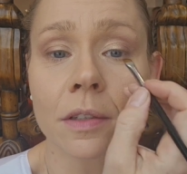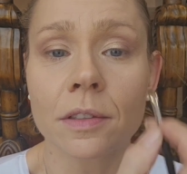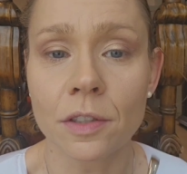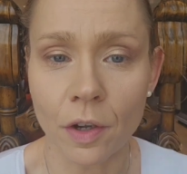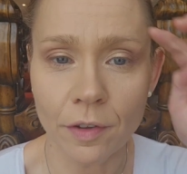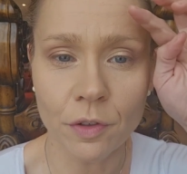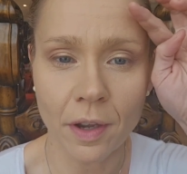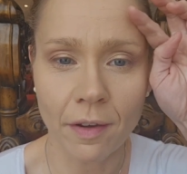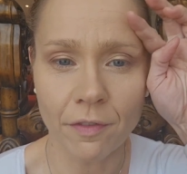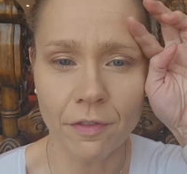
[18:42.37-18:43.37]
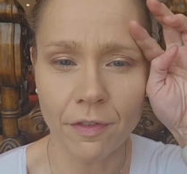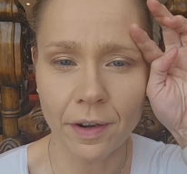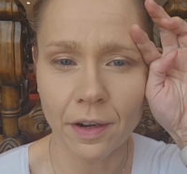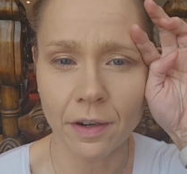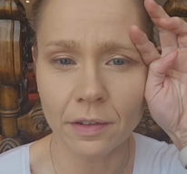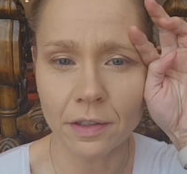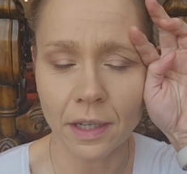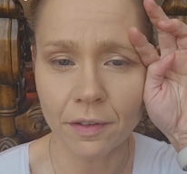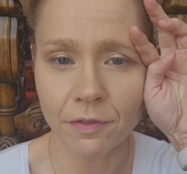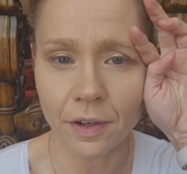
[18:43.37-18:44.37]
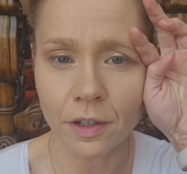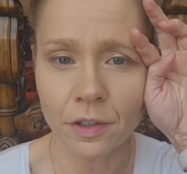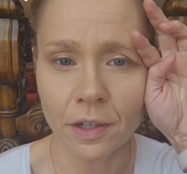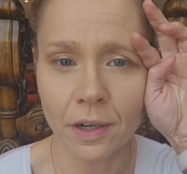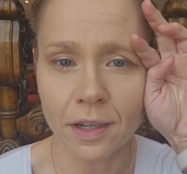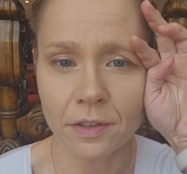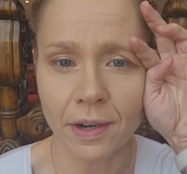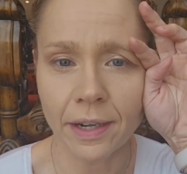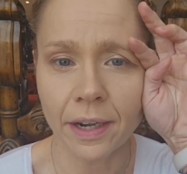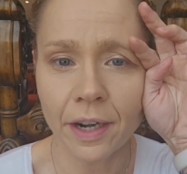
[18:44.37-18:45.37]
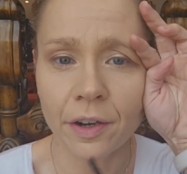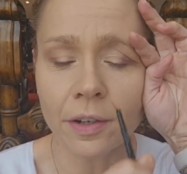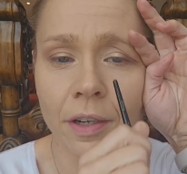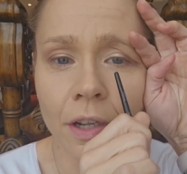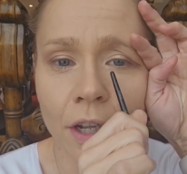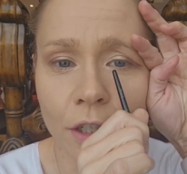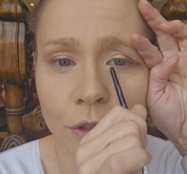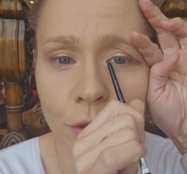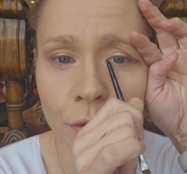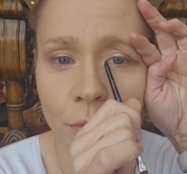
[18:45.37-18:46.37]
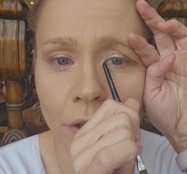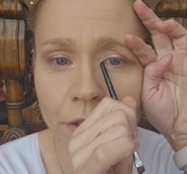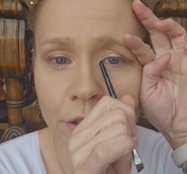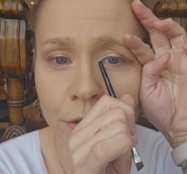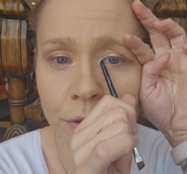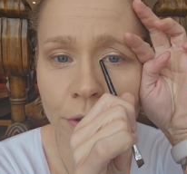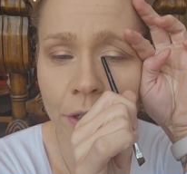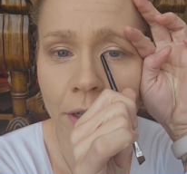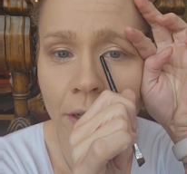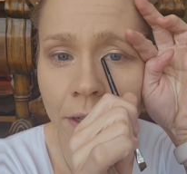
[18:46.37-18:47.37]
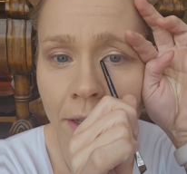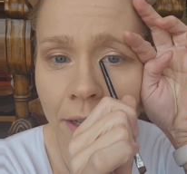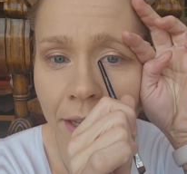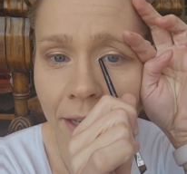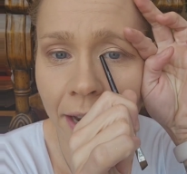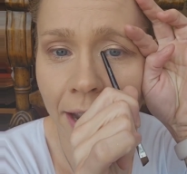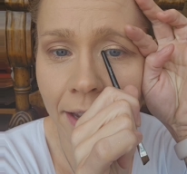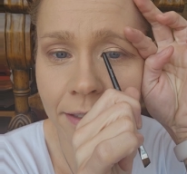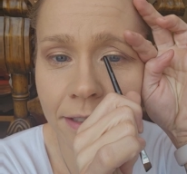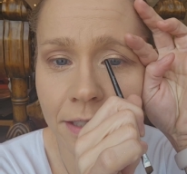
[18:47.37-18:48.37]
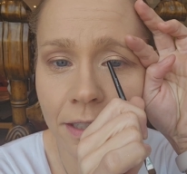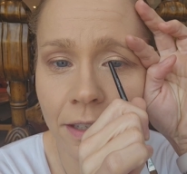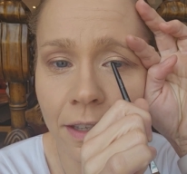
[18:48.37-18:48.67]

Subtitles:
So if you have very hooded eyes right here, you want to enhance